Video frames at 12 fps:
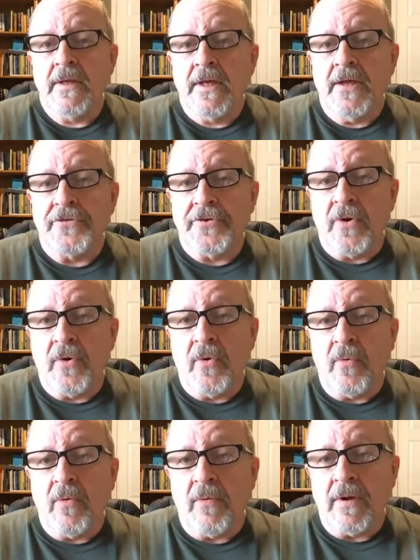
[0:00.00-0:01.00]
And
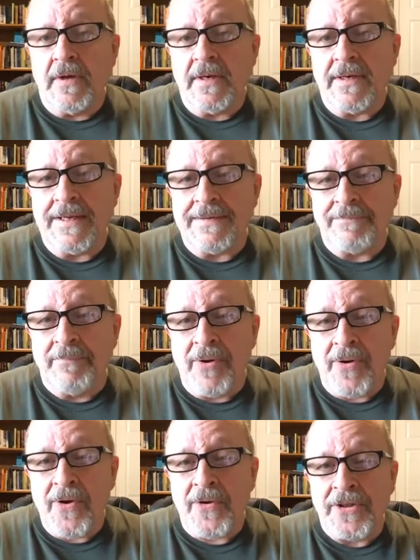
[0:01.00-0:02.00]
so
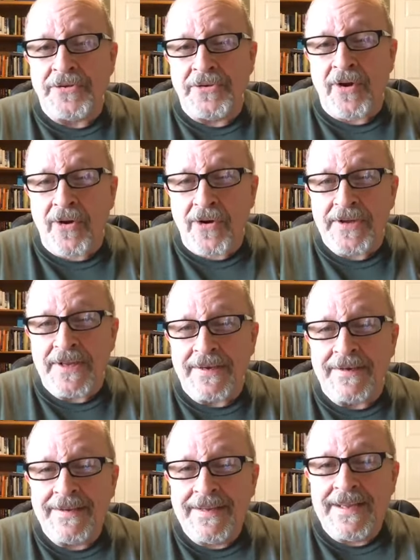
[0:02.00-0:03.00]
Paul is
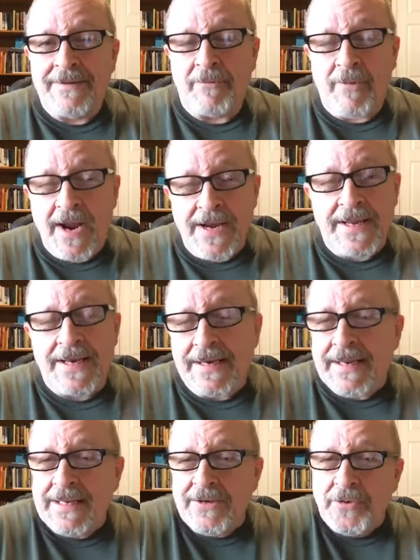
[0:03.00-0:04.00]
talking,
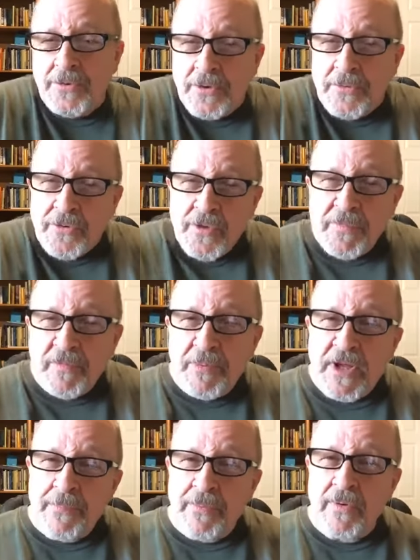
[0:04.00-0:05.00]
writing to a group of
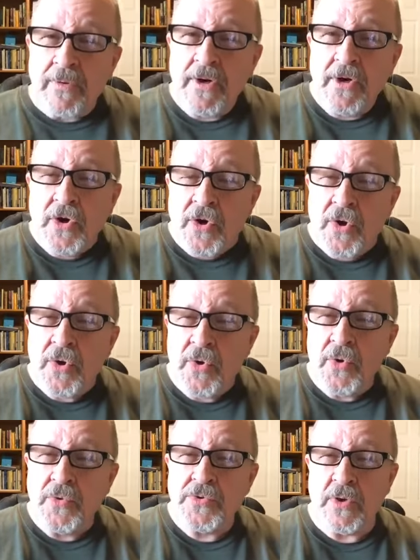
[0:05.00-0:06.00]
people
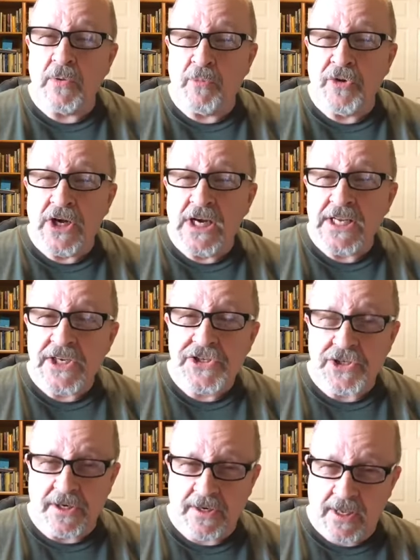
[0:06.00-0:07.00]
whose
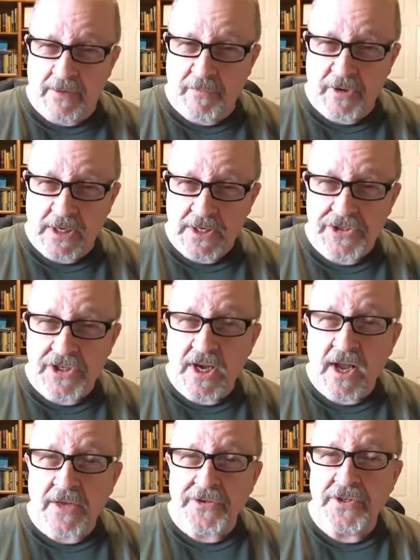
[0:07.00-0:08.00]
religion and
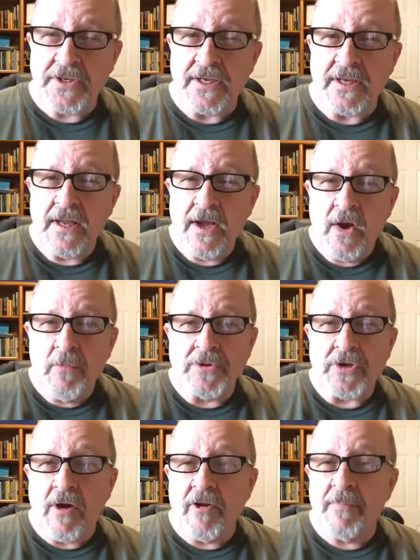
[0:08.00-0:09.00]
religiosity was
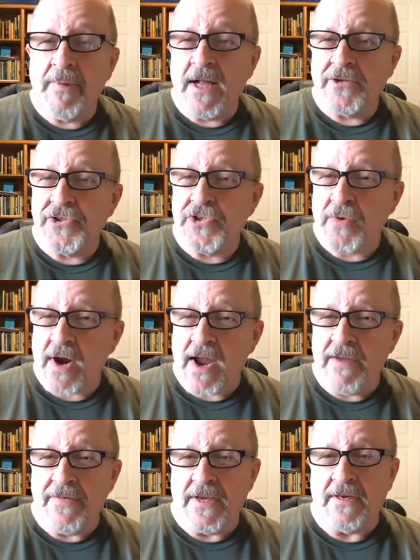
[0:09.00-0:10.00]
all about
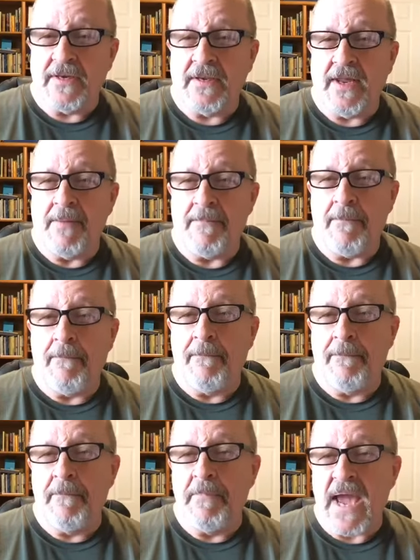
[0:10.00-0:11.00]
striving and
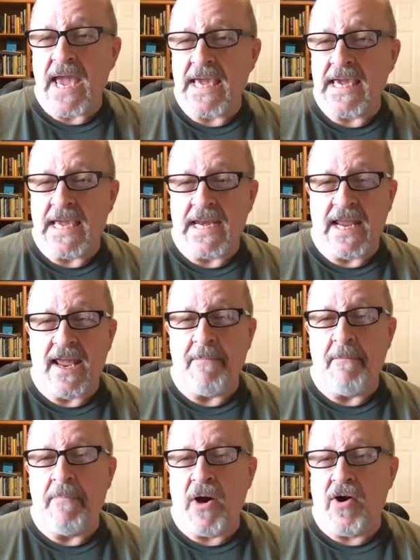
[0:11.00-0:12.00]
begging
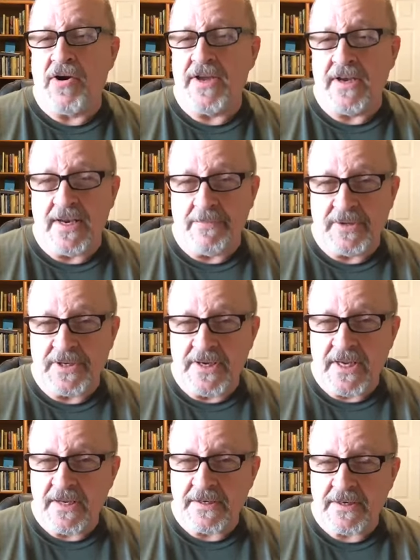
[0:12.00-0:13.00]
and bargaining with
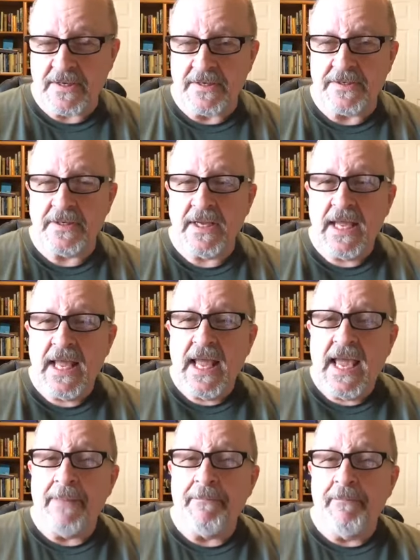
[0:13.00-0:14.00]
deities
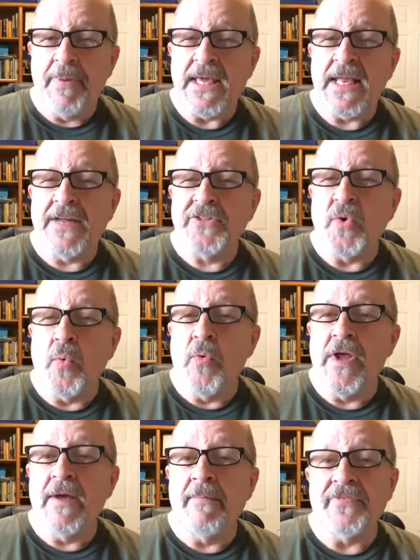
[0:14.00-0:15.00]
and being at the
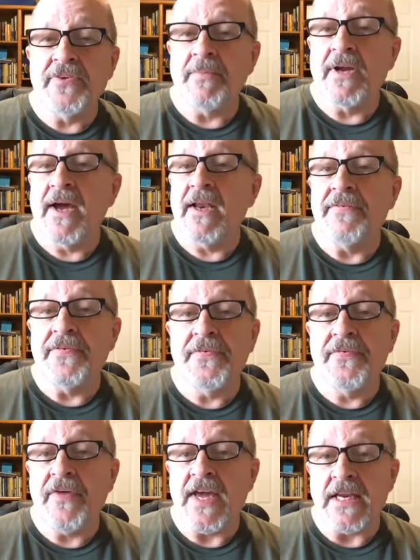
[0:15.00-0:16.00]
whim of some kind of
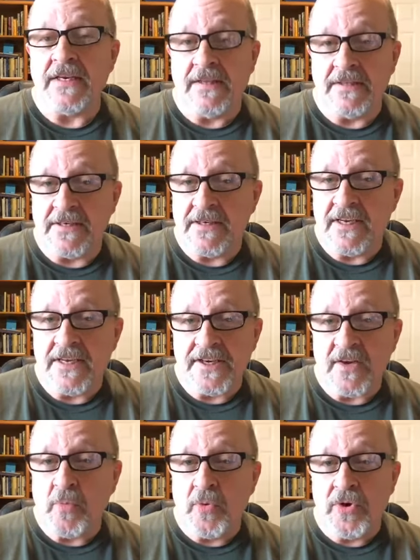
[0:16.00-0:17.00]
fate that the
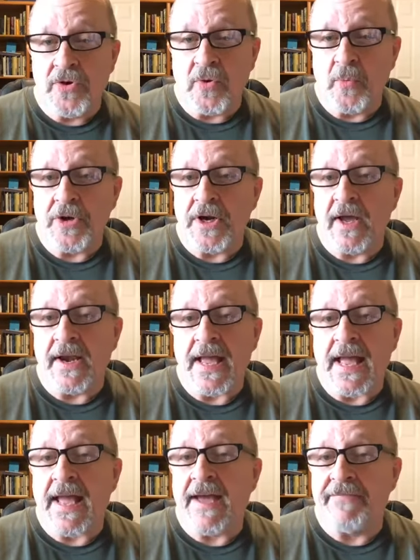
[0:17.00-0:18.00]
deity would or would not
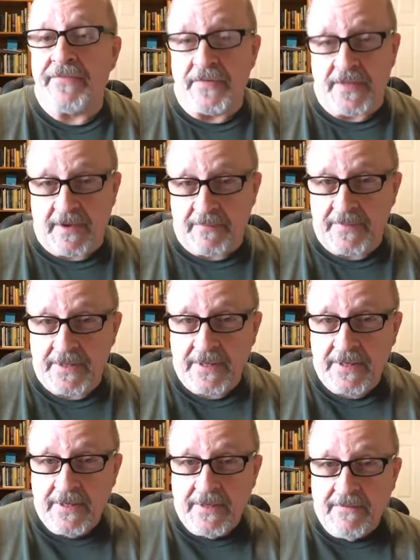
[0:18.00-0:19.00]
have for them,
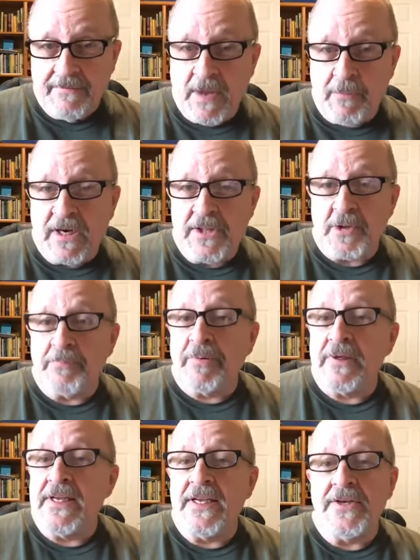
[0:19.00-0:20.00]
that would either
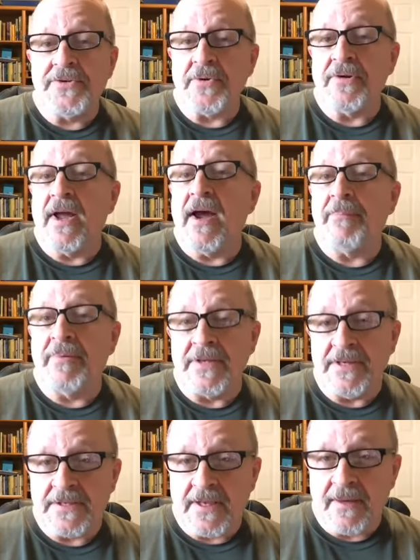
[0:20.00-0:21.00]
please or not
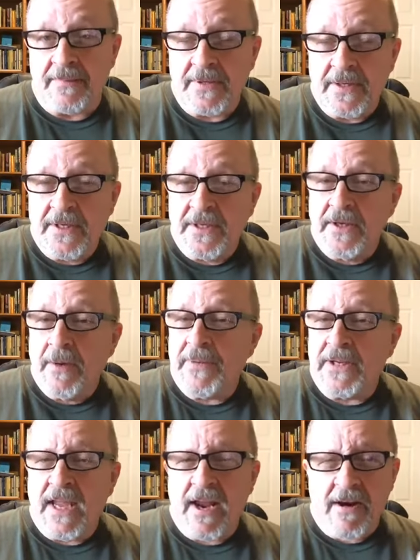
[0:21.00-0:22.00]
please them. I
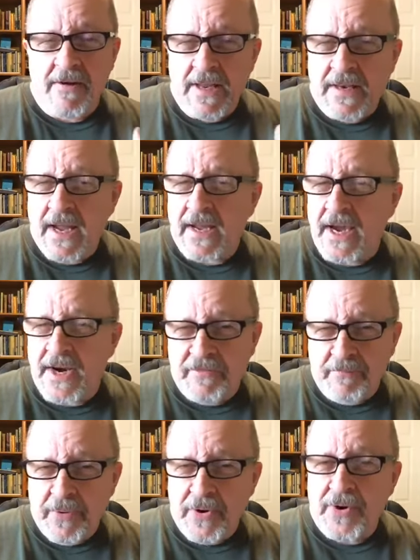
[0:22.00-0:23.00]
mean, carrying that kind
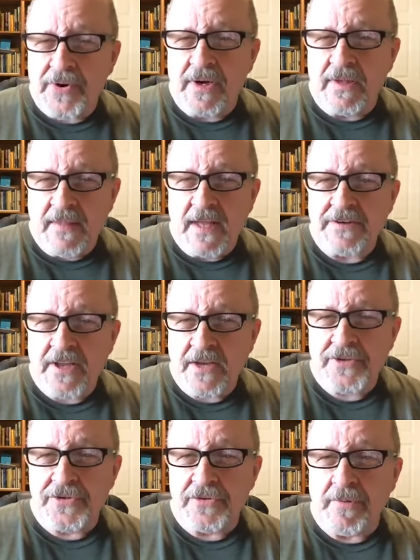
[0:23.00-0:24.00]
of burden and that
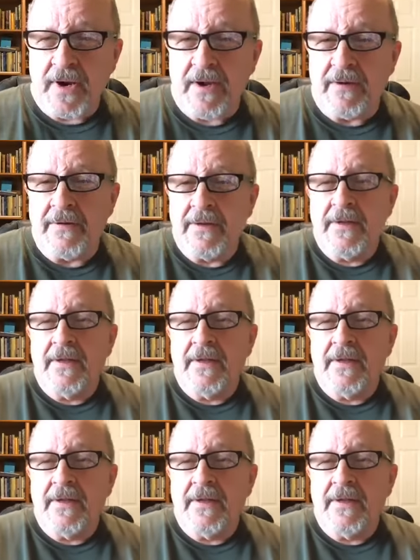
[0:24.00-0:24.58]
tension around.